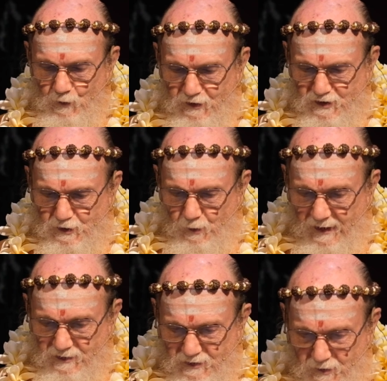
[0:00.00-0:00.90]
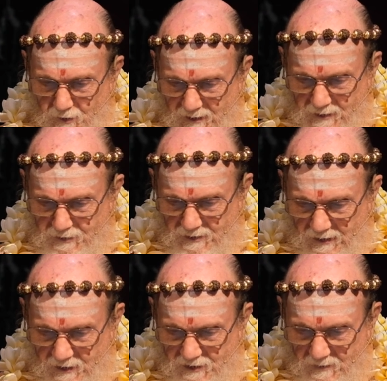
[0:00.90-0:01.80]
distress or
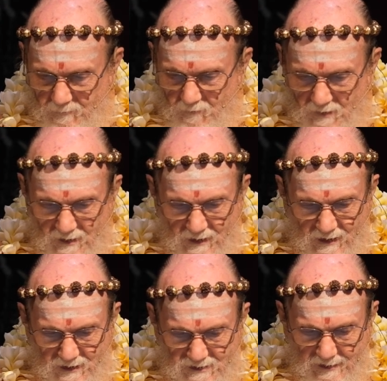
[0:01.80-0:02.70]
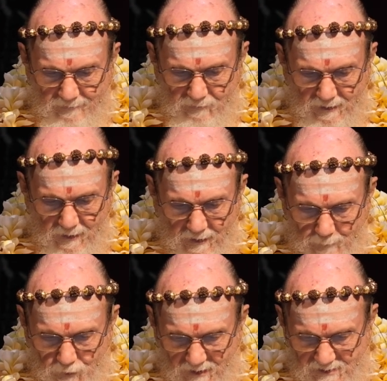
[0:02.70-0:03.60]
agitation. It's definitely not a
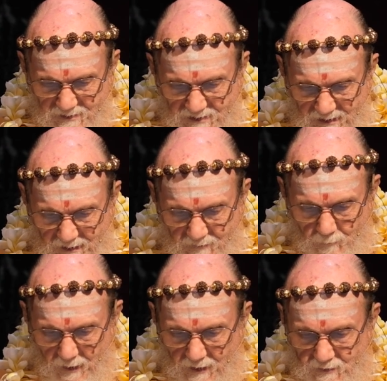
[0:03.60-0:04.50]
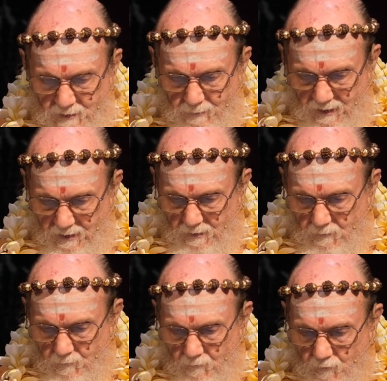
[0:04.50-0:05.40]
pleasant state of mind to be in.
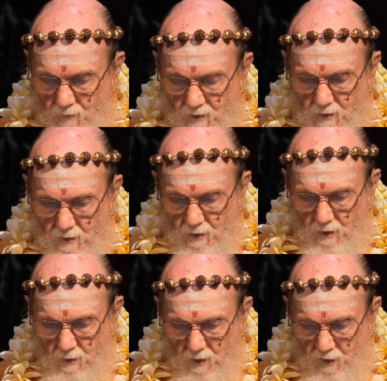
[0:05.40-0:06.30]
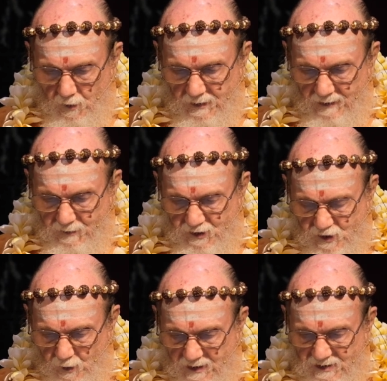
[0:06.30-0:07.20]
What Gurudeva is
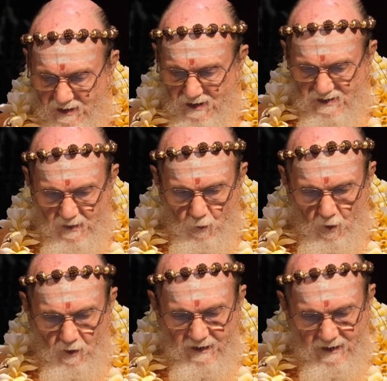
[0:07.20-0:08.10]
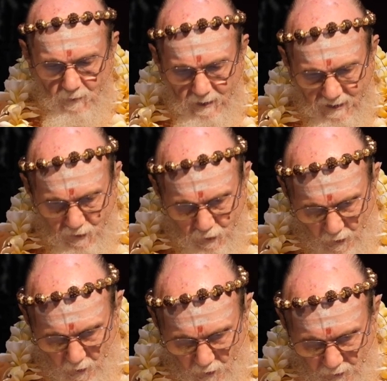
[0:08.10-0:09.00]
stressing is that worry can be
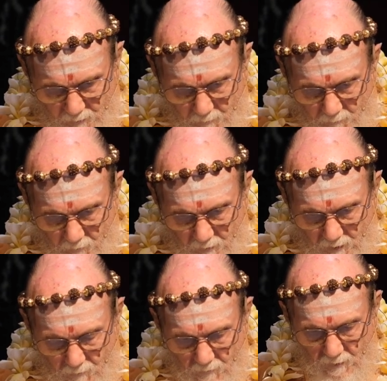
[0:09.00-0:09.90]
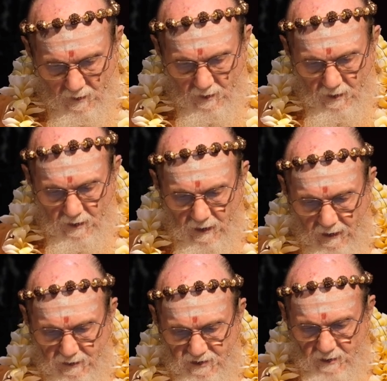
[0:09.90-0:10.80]
controlled.
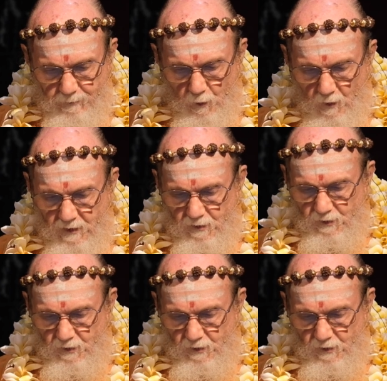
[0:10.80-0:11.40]
And a simple way to